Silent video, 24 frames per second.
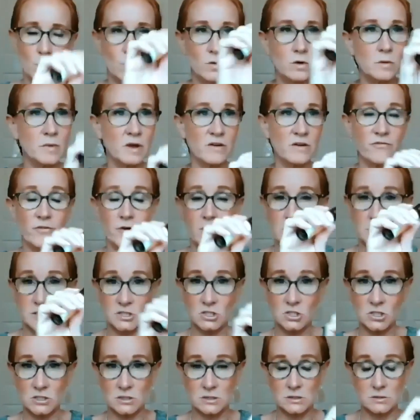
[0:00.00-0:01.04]
One of my
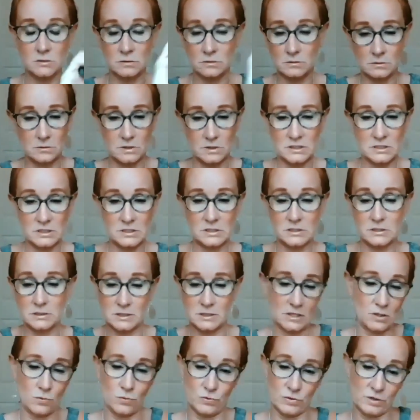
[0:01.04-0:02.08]
friends just this is
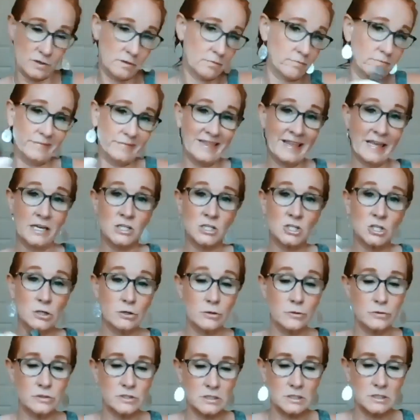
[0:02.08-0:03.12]
the only thing
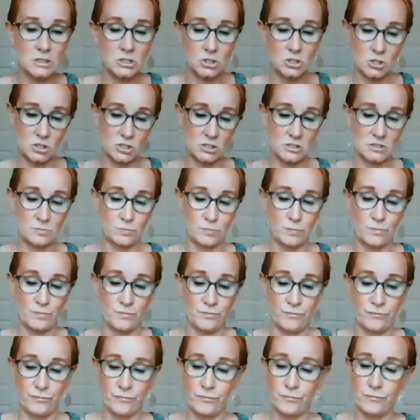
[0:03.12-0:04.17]
she uses. She just
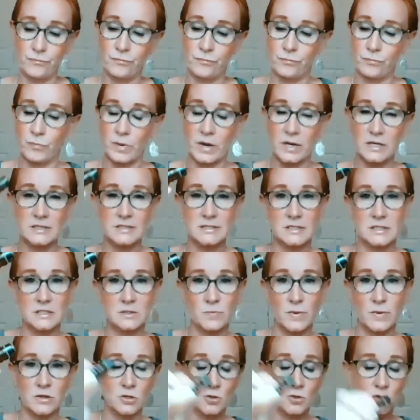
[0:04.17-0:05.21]
buys
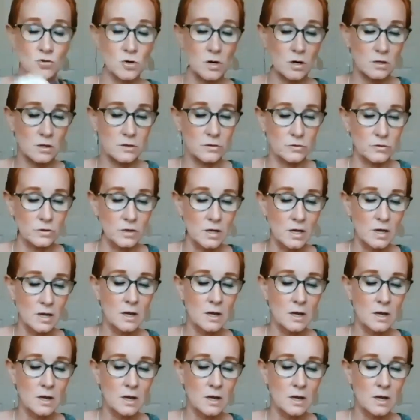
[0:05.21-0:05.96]
these by the truckload.